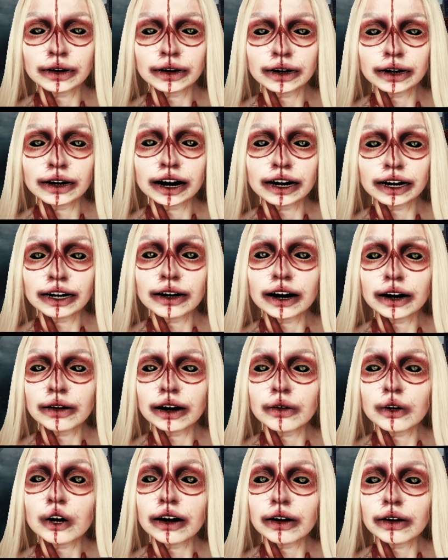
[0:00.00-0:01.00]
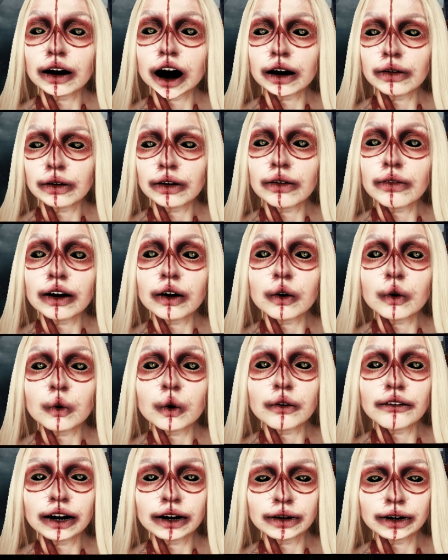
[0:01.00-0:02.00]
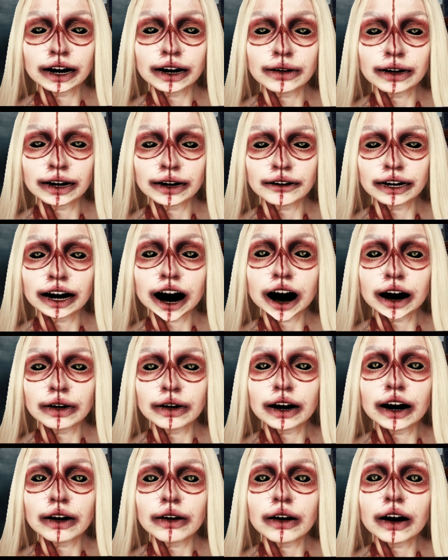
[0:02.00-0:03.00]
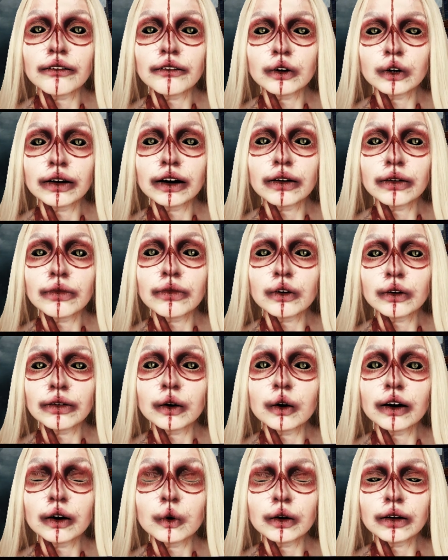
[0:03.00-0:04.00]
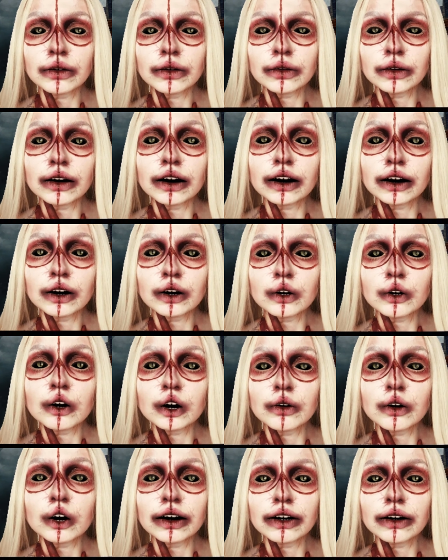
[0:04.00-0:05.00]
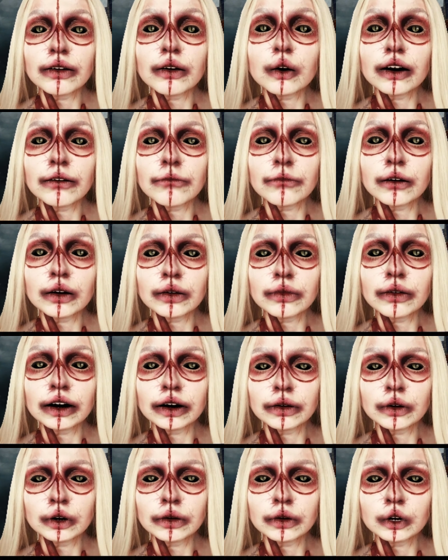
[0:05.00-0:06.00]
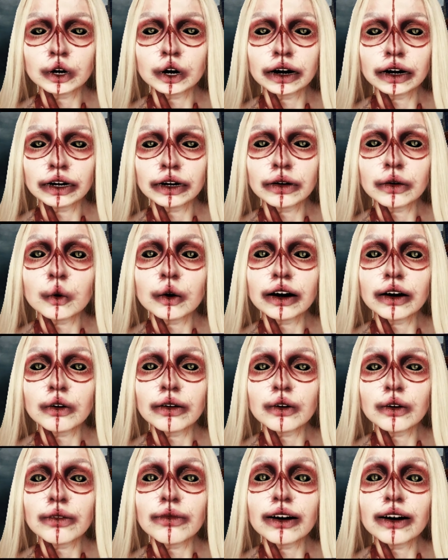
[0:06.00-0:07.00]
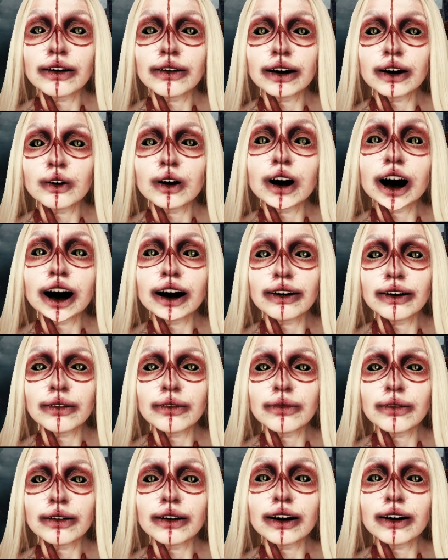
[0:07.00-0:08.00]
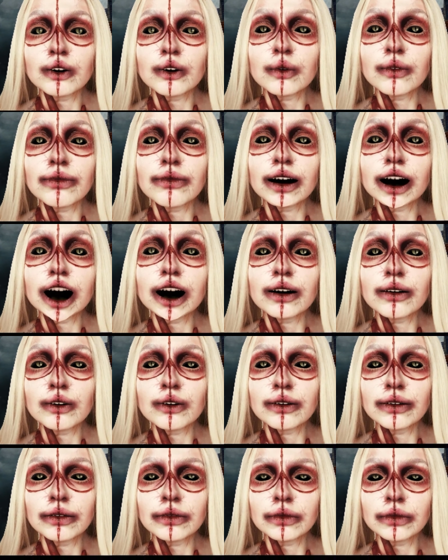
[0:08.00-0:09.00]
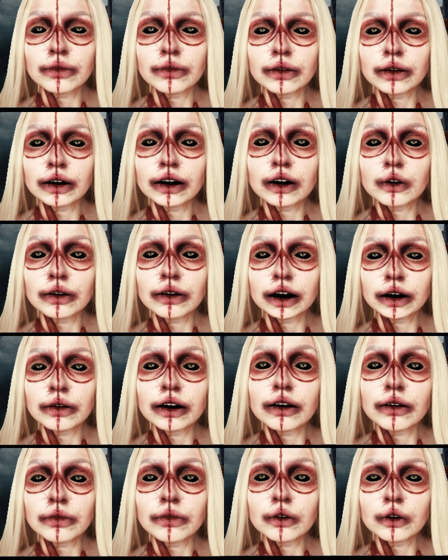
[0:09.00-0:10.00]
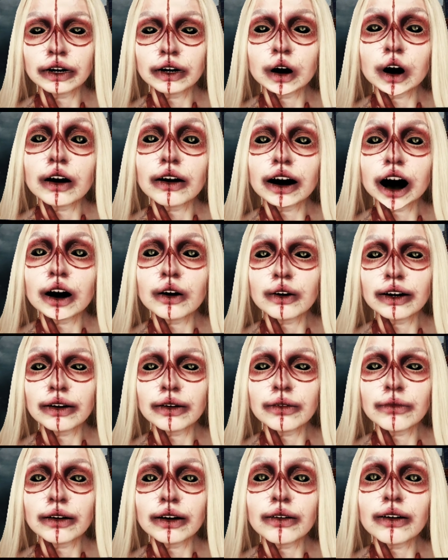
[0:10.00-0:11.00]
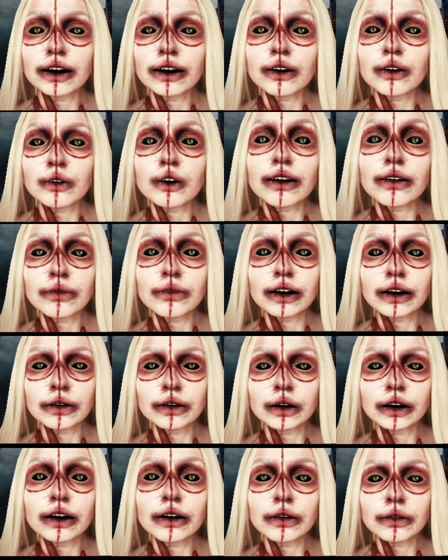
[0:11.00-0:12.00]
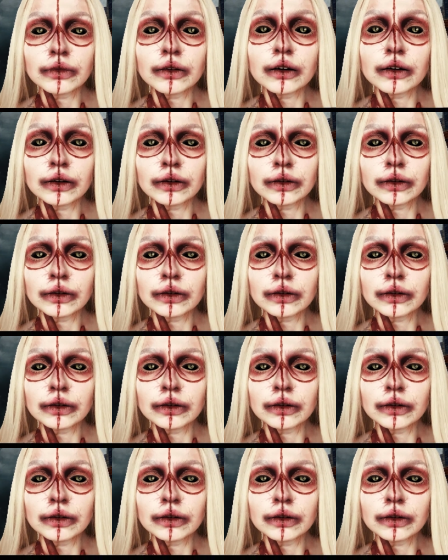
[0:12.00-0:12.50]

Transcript: She'd set the table, Tammy Wynette singing softly from the CD player, Annie gently swaying her hips as she stirred the tomato sauce, rich and warm. As we ate in silence, with every bite I forgave her.